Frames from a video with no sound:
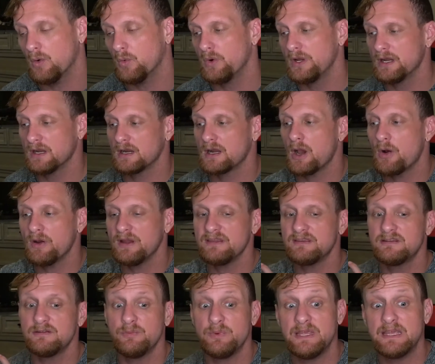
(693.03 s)
We're going
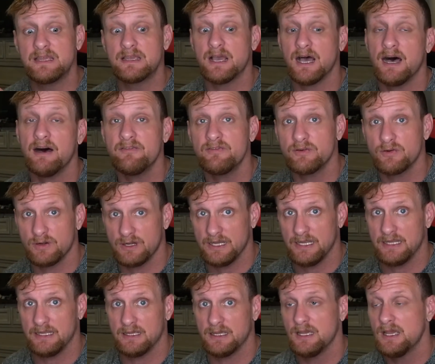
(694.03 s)
to be
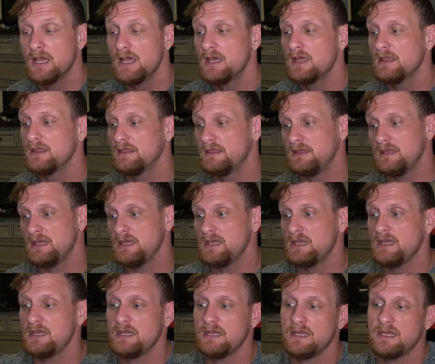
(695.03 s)
covering
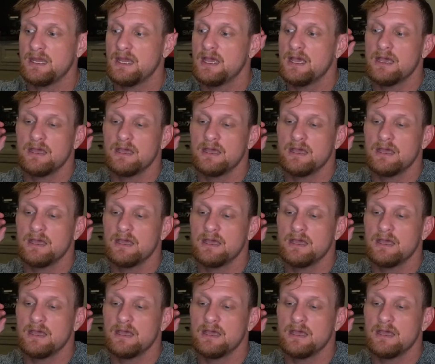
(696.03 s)
the